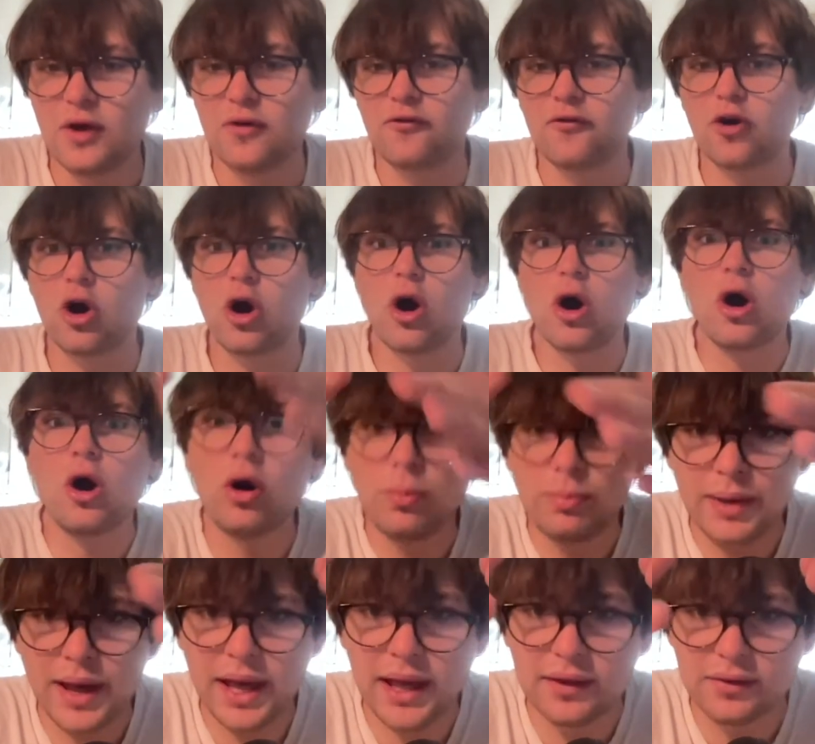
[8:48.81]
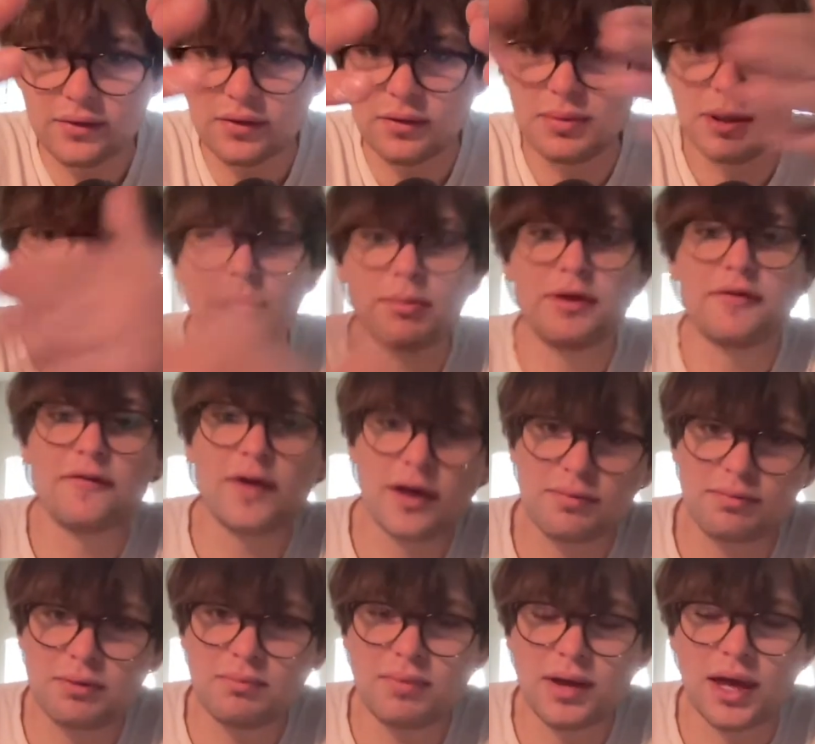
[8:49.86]
for all banks to become
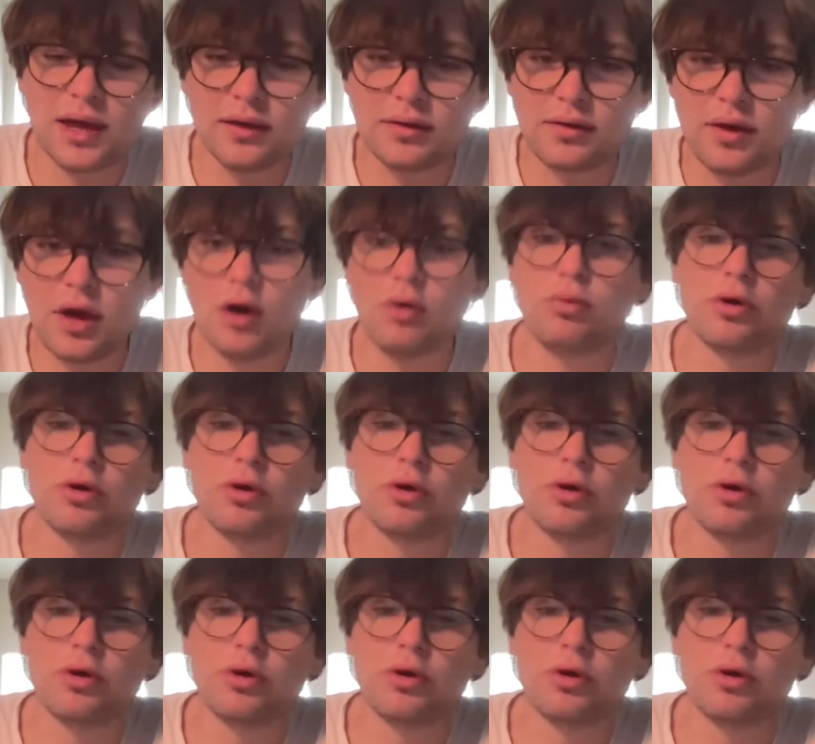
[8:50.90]
investment banks